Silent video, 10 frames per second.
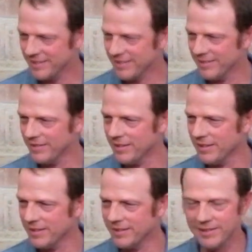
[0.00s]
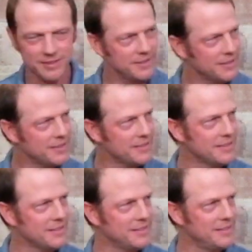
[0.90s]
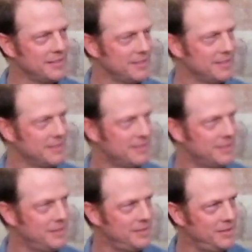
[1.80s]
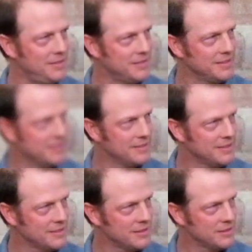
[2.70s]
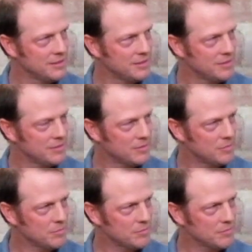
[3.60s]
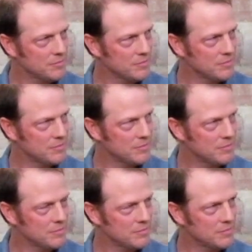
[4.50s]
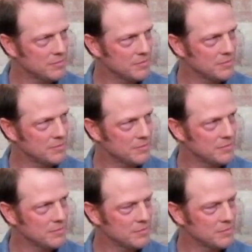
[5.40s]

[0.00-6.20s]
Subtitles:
(silent)